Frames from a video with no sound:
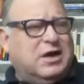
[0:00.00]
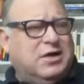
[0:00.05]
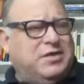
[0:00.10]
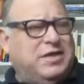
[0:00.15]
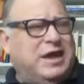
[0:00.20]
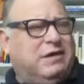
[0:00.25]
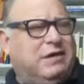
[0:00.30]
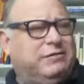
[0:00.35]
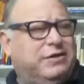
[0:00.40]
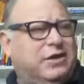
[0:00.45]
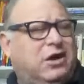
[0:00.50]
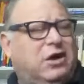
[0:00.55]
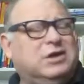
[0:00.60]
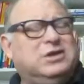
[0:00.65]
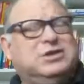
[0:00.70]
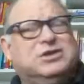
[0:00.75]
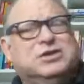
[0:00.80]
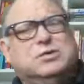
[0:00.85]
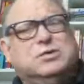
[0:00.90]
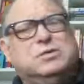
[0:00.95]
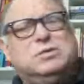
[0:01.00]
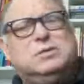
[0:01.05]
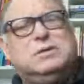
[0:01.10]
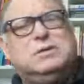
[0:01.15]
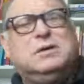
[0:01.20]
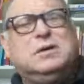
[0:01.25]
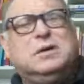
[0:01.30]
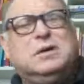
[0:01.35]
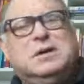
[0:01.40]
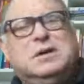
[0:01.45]
they often argue
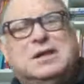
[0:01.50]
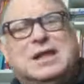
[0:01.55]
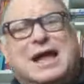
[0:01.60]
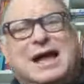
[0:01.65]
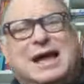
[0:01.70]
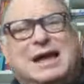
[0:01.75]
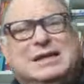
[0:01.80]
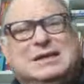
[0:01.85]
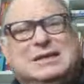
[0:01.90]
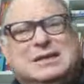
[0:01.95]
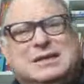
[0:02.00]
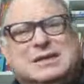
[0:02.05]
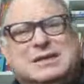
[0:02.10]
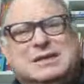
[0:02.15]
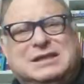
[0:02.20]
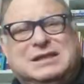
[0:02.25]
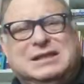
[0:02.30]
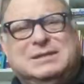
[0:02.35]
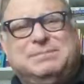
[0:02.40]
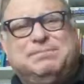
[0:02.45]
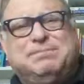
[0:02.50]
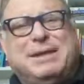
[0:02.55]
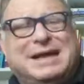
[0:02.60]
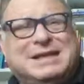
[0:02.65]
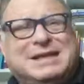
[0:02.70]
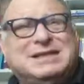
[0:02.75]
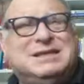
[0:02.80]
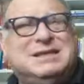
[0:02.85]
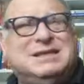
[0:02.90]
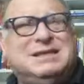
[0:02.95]
that the
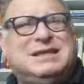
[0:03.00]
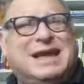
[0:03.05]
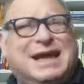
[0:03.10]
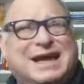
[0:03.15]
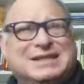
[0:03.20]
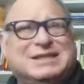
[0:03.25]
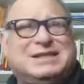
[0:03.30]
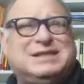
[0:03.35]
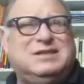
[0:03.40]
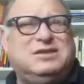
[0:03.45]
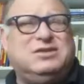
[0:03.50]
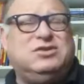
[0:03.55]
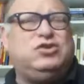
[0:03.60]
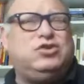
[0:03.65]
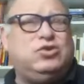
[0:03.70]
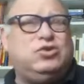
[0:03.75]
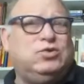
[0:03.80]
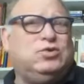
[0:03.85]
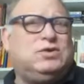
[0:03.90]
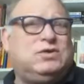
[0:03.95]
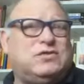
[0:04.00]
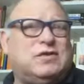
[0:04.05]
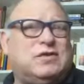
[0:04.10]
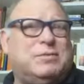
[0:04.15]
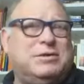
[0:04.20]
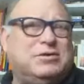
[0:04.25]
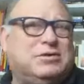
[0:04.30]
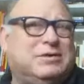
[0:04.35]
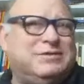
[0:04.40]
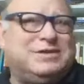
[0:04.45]
best test to choose from
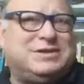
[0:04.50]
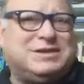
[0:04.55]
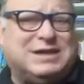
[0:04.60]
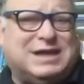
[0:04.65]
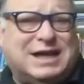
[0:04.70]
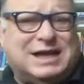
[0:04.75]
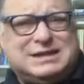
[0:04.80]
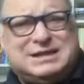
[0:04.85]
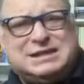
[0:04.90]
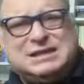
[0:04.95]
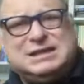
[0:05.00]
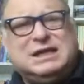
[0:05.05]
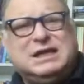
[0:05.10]
an equivalence class